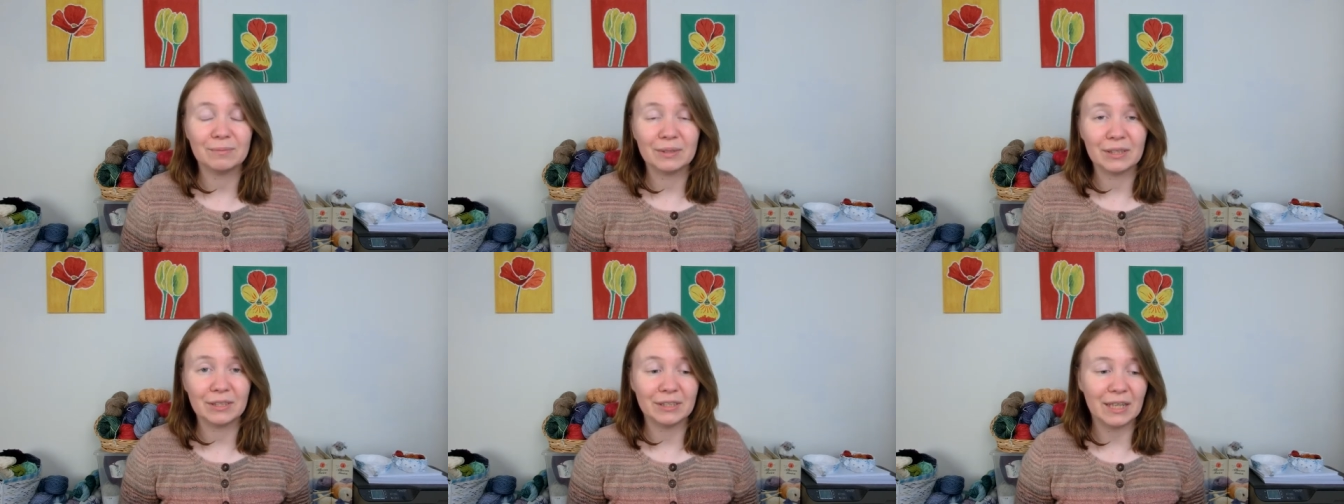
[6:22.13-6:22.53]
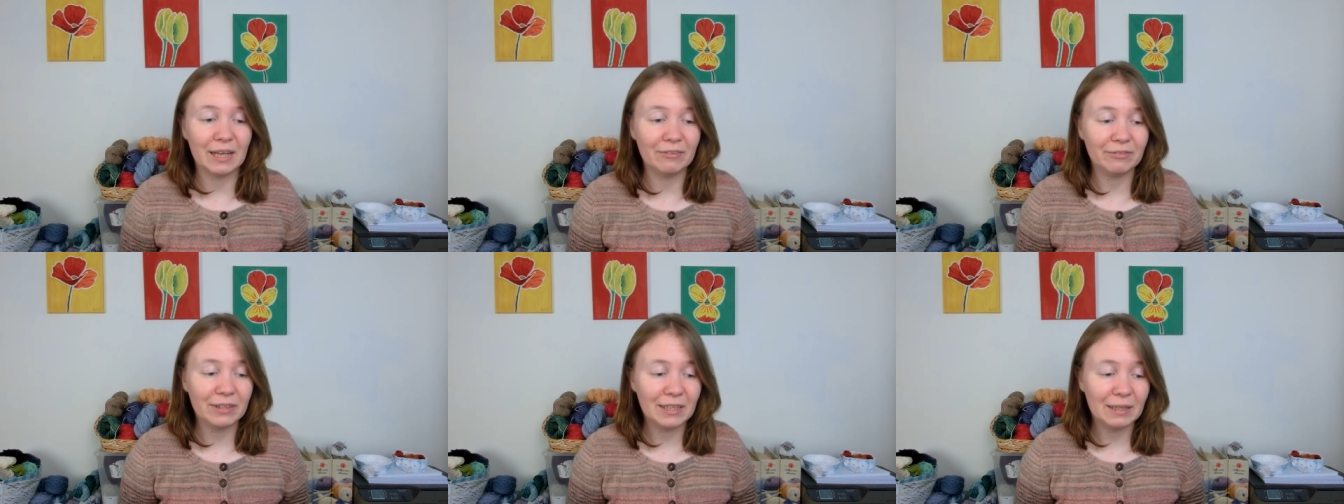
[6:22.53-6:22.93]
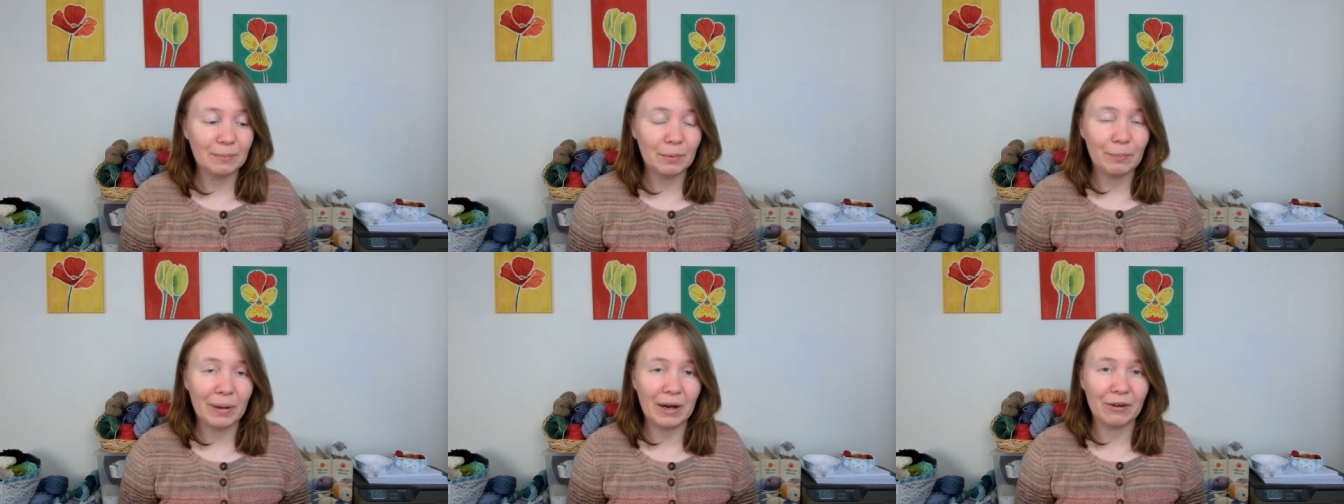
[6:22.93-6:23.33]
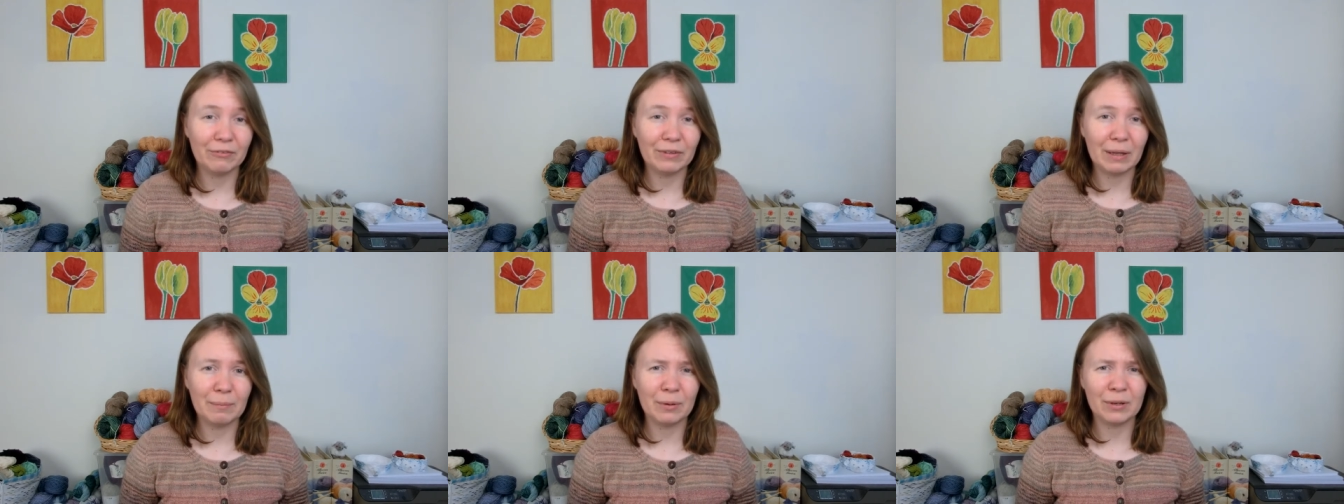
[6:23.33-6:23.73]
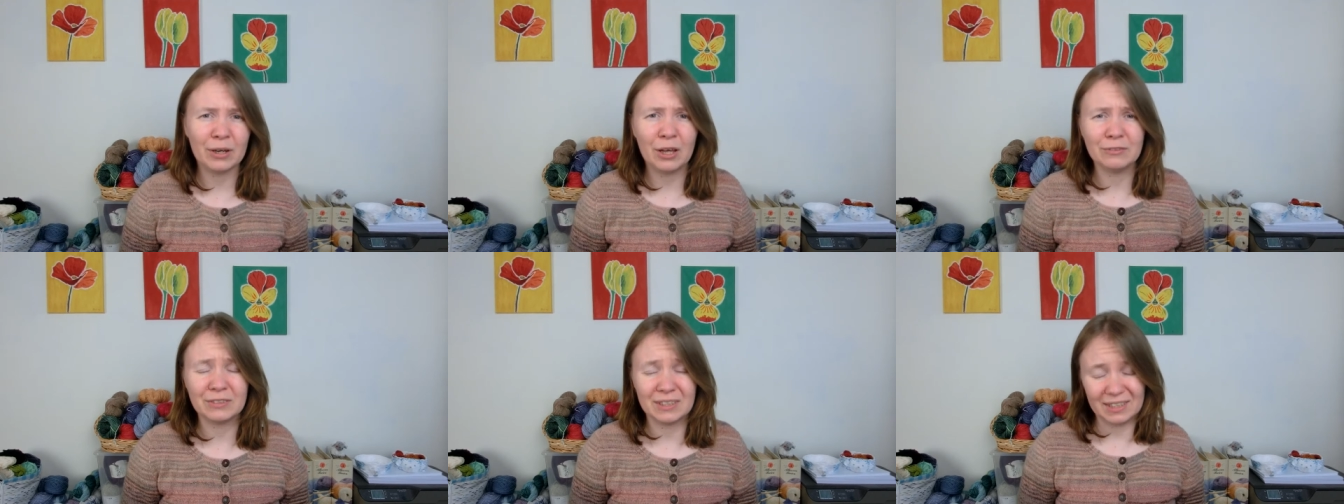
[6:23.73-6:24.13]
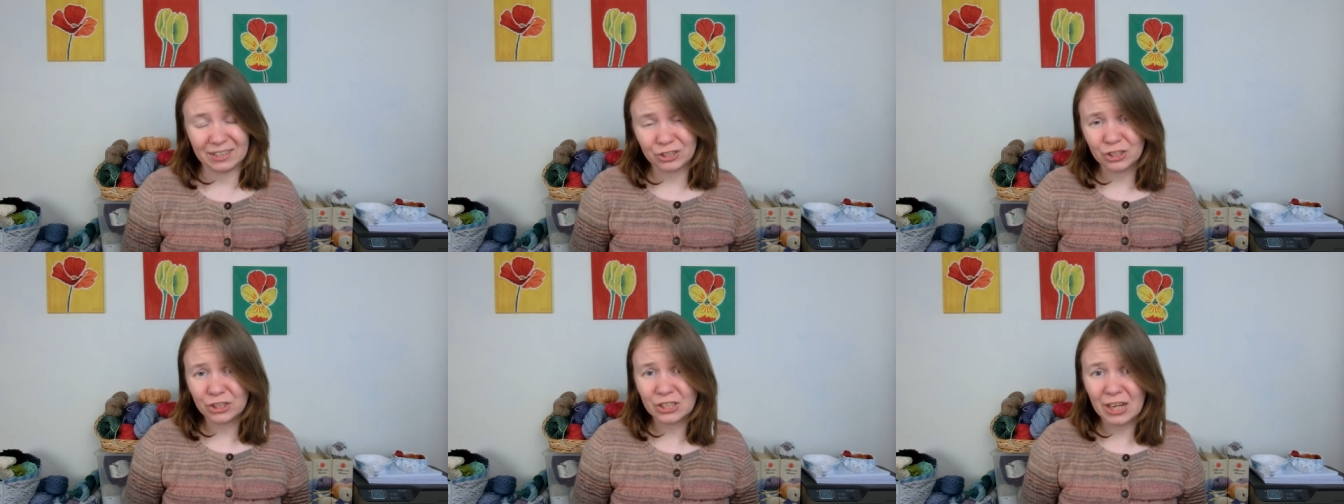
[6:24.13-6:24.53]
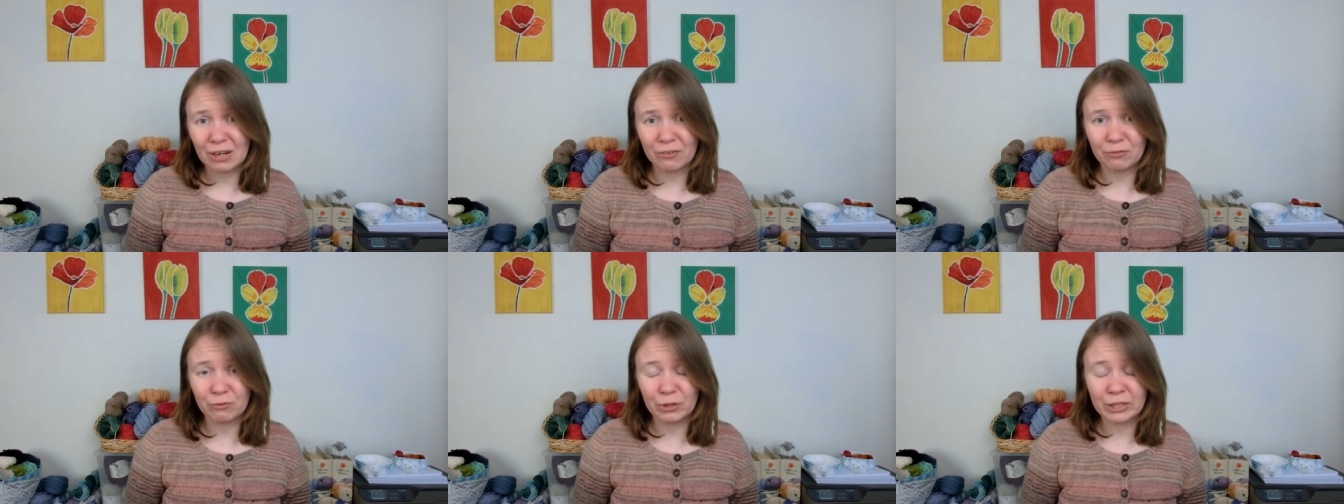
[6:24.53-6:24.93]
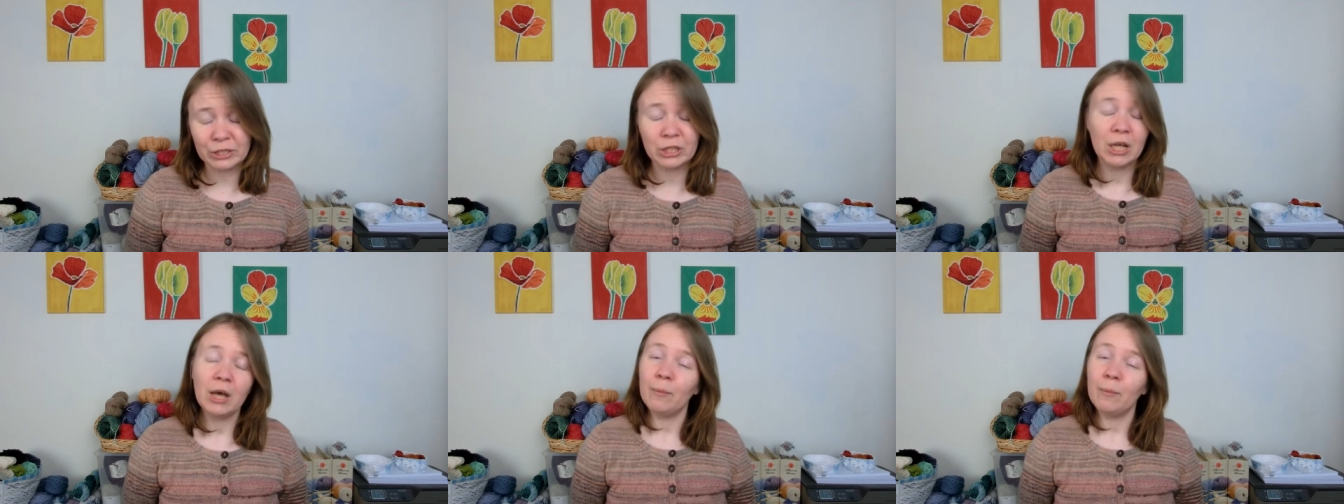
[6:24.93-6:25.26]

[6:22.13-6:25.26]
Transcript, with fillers: because I've knit him a pair of gamer gloves and they're just out of reach.